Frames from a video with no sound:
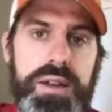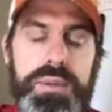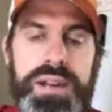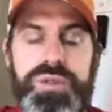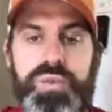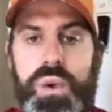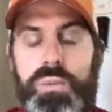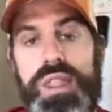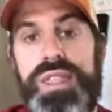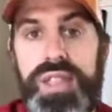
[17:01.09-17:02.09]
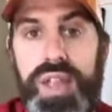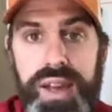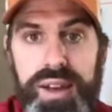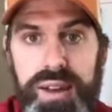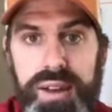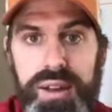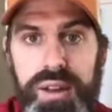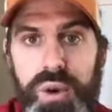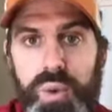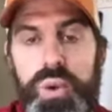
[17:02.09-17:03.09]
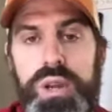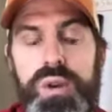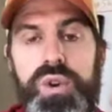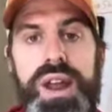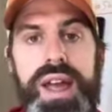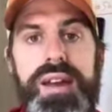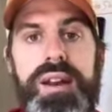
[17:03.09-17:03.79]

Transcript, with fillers: because when we think, we create